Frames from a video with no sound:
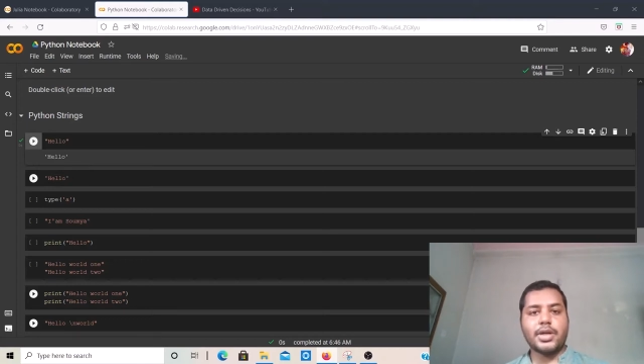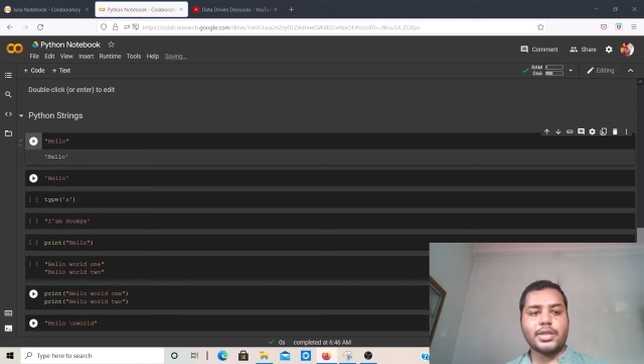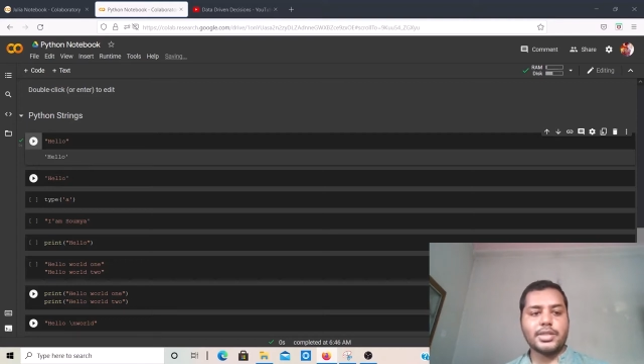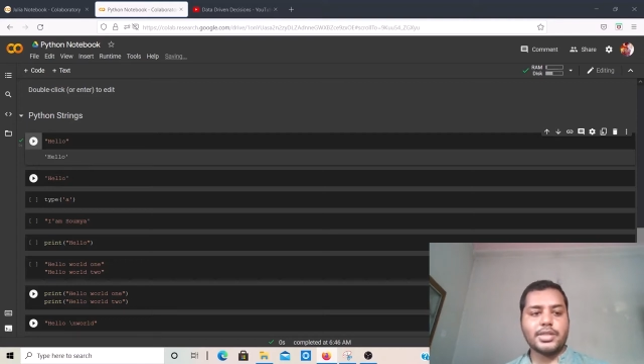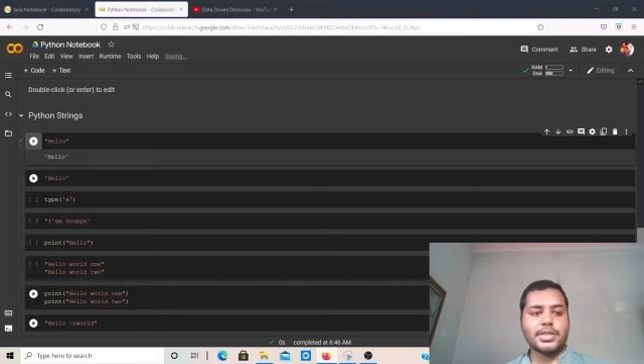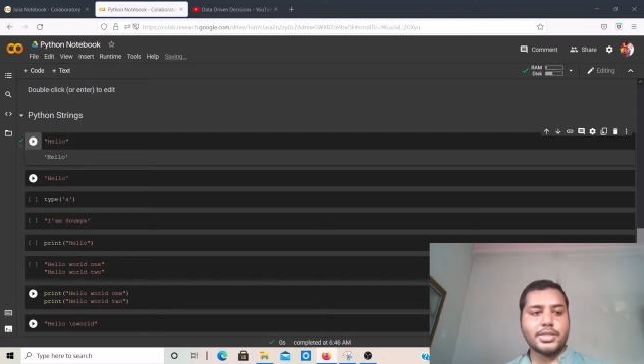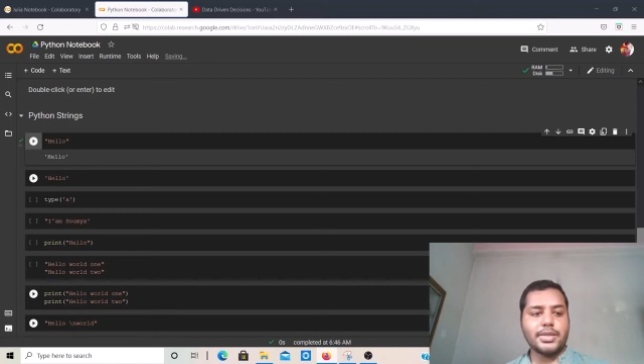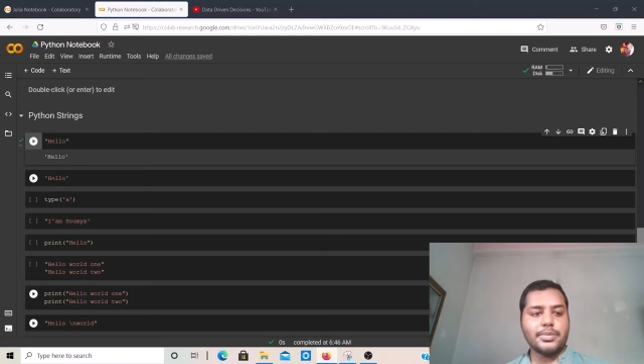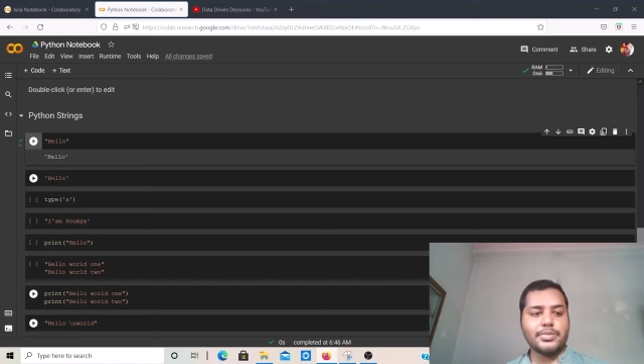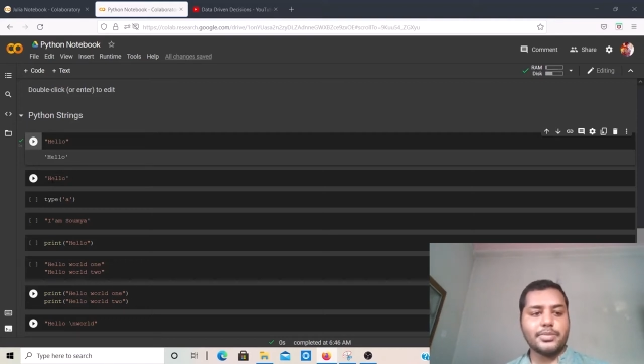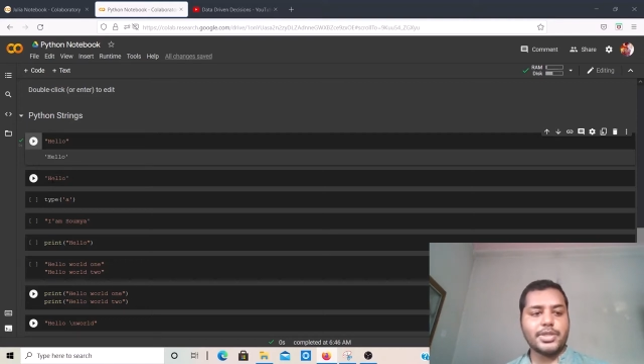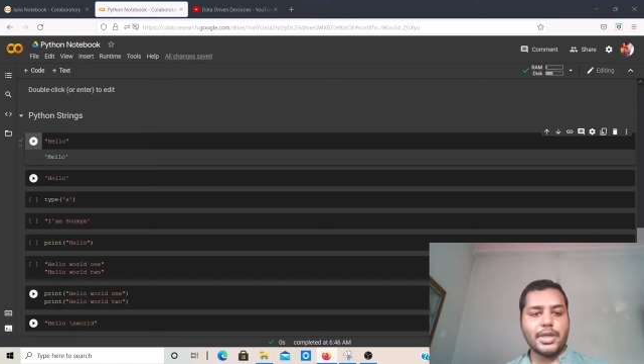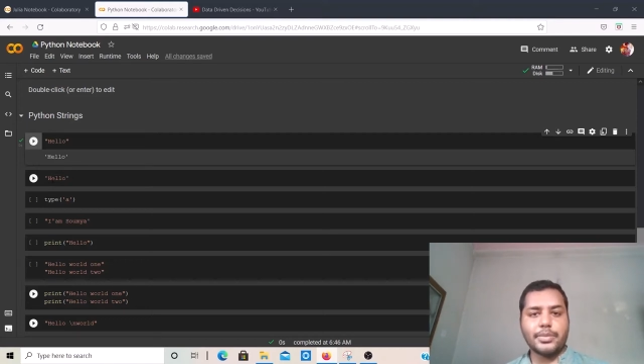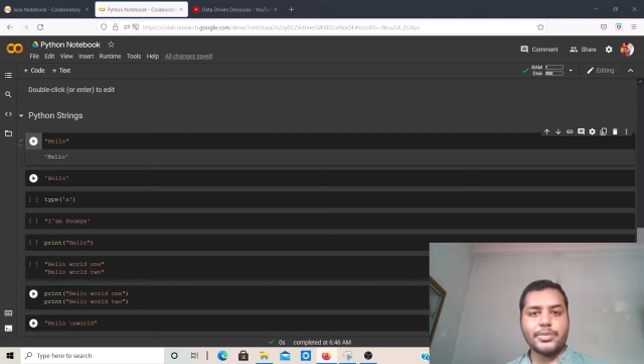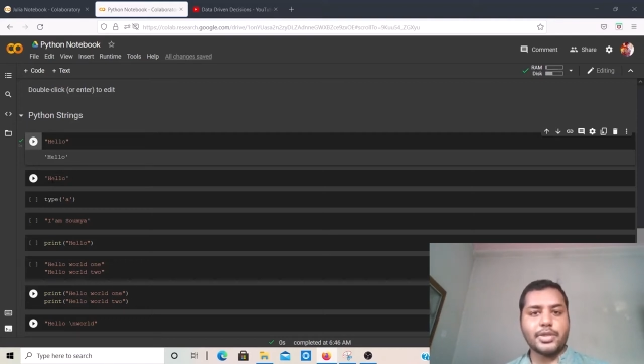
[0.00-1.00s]
are the same
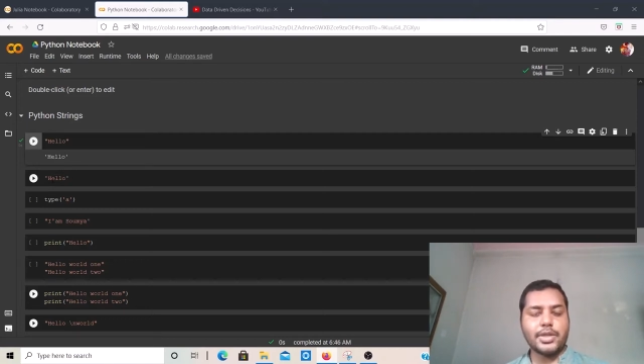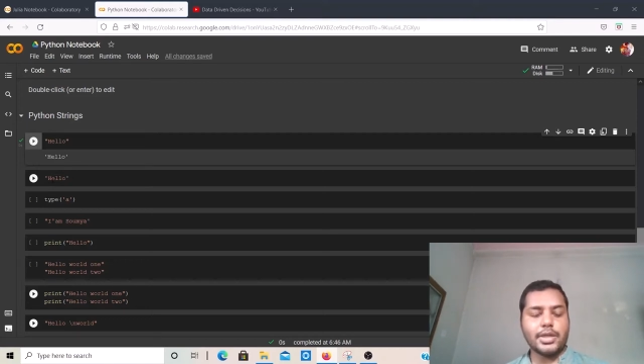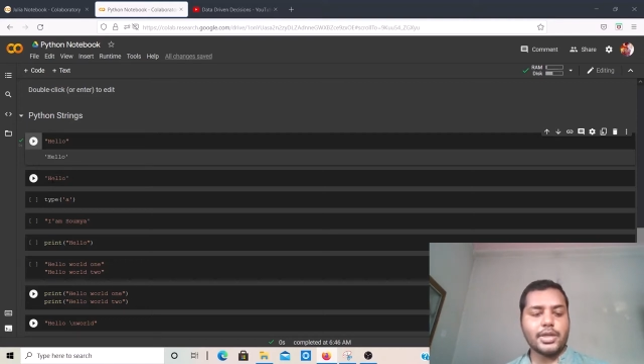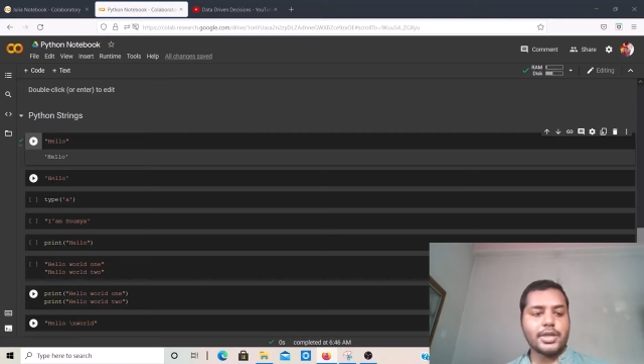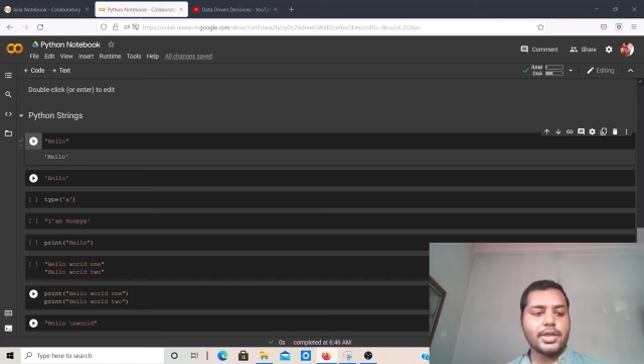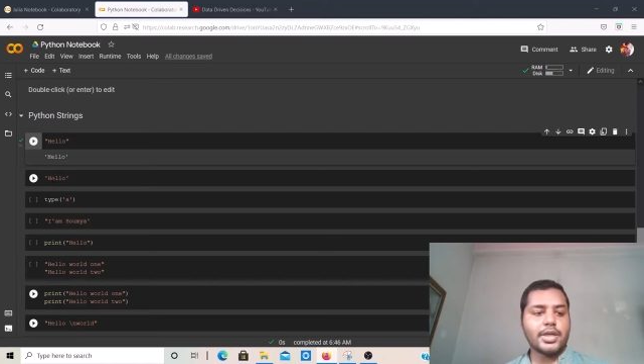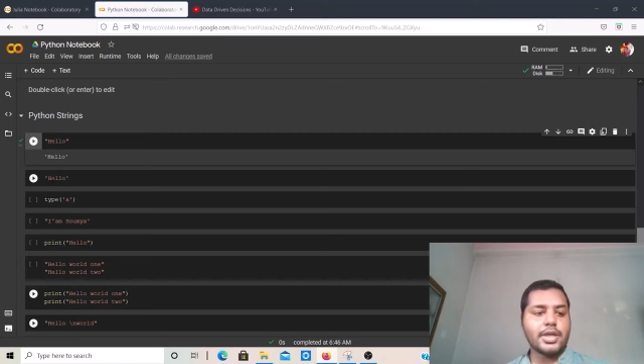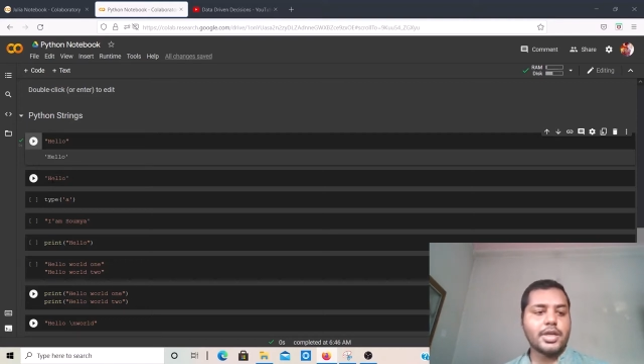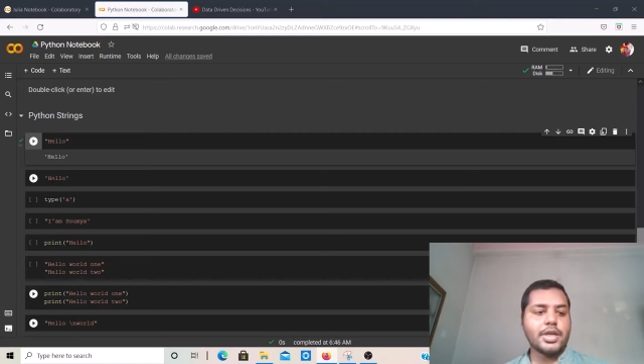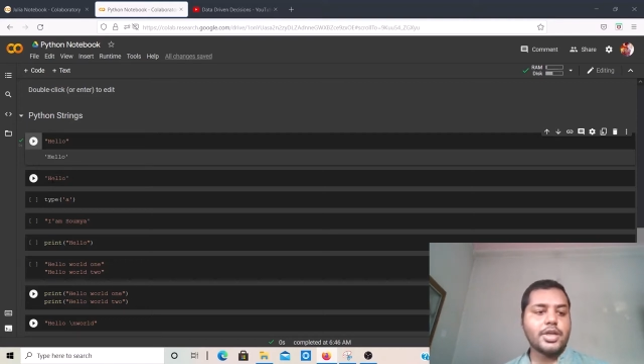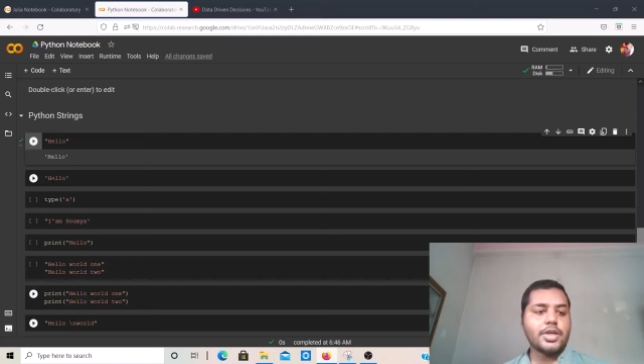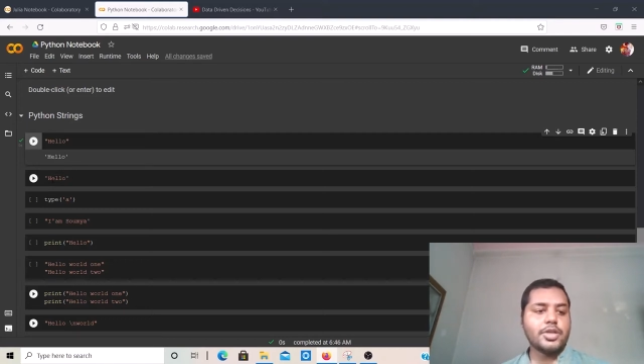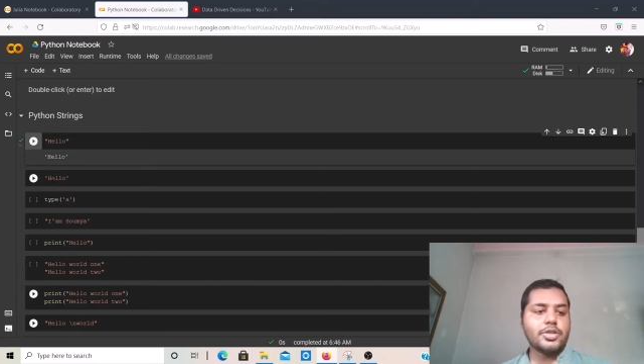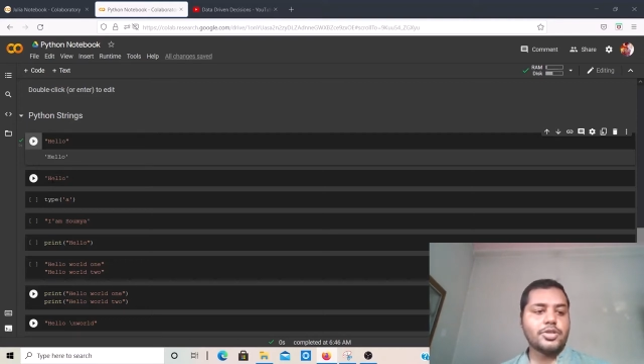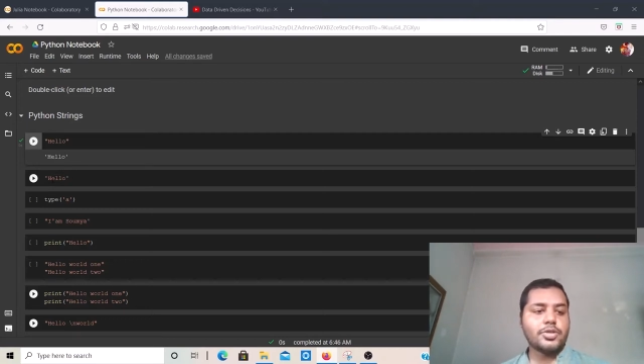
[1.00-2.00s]
thing.
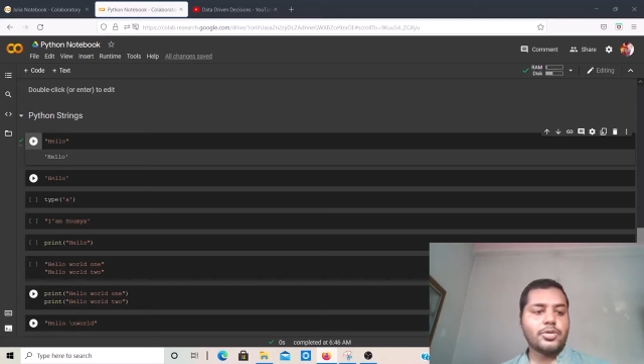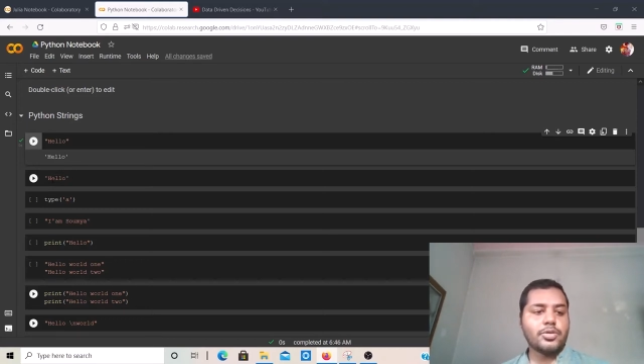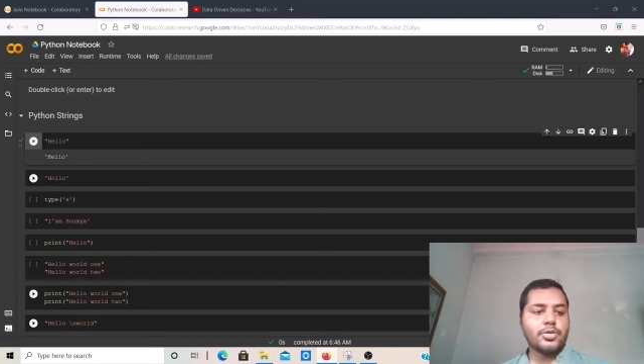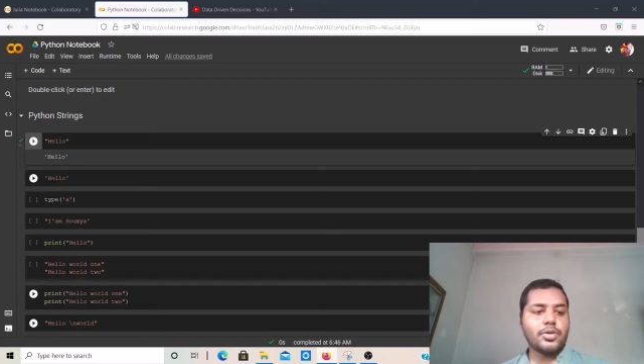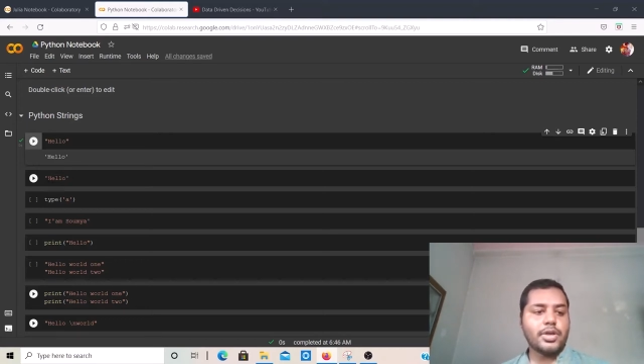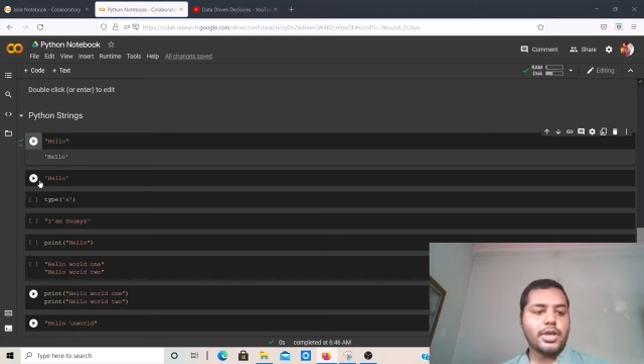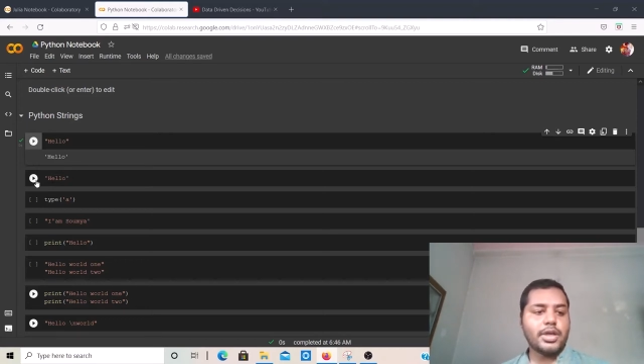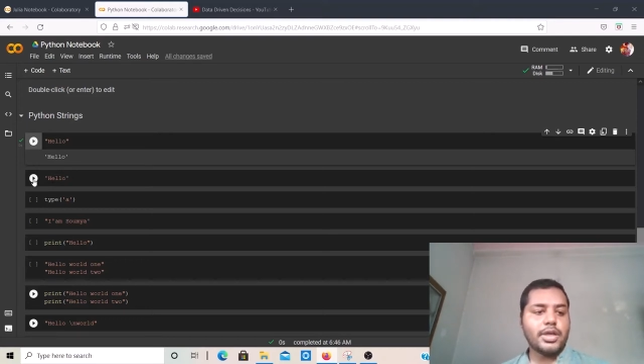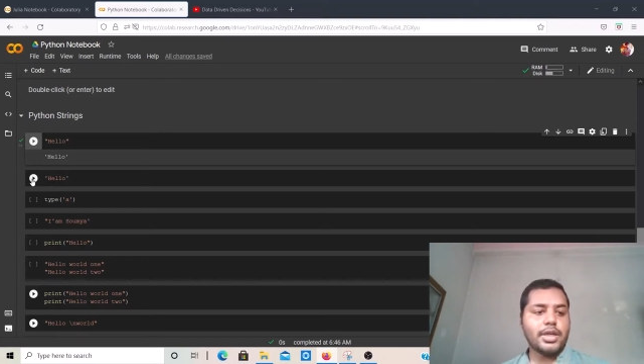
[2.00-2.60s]
So